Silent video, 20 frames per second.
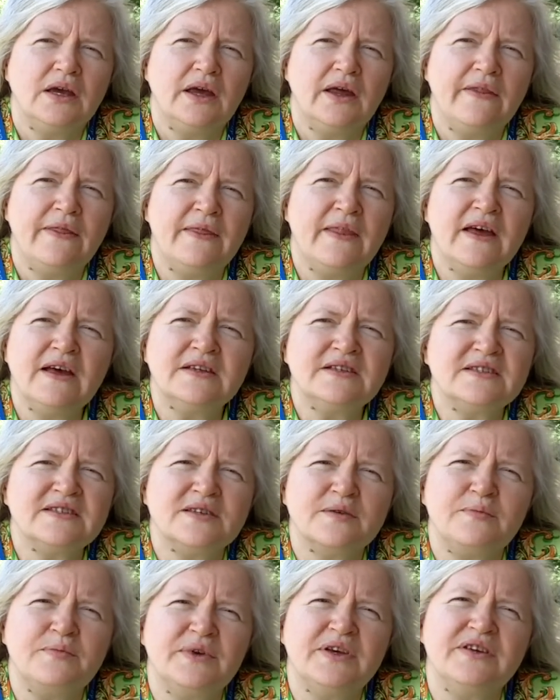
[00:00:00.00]
And
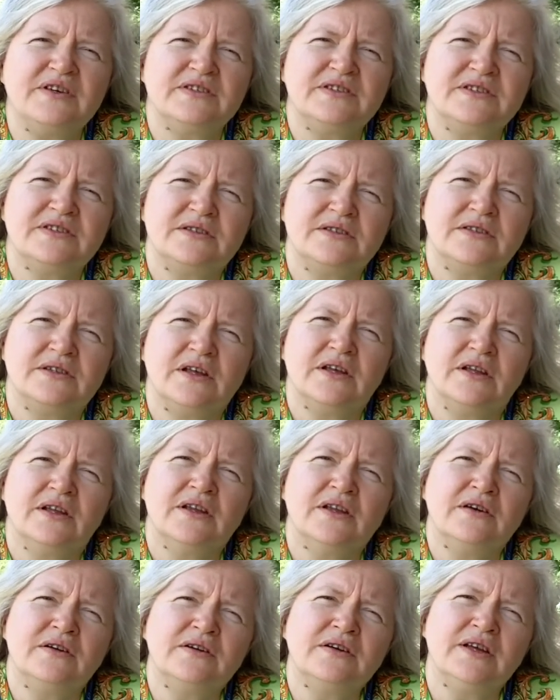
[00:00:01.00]
that's the biggest
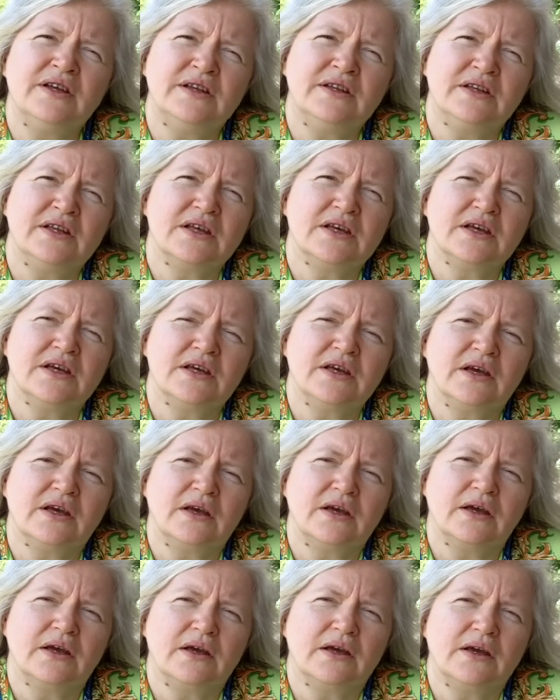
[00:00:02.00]
learning
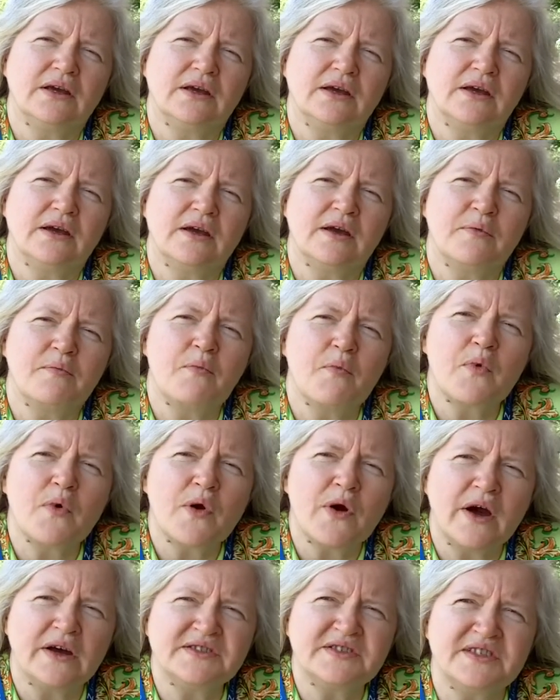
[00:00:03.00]

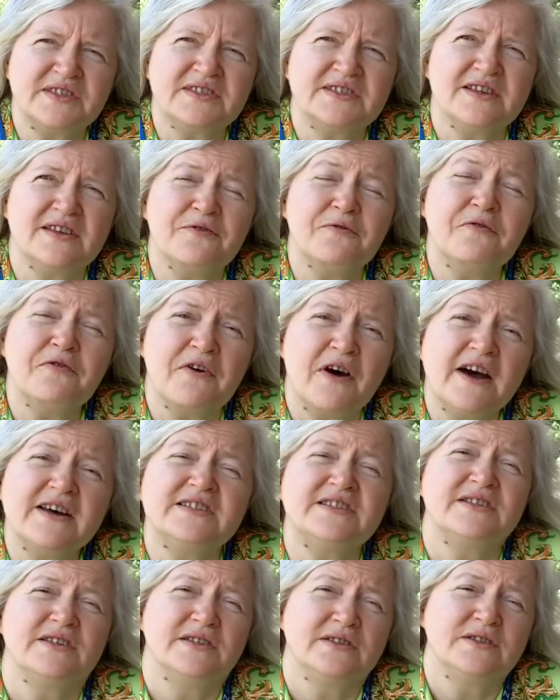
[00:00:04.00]
process and
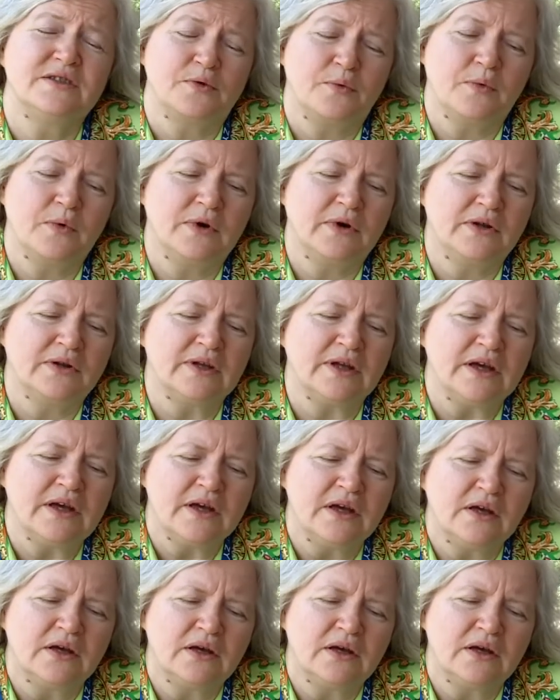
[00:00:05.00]
fastest one.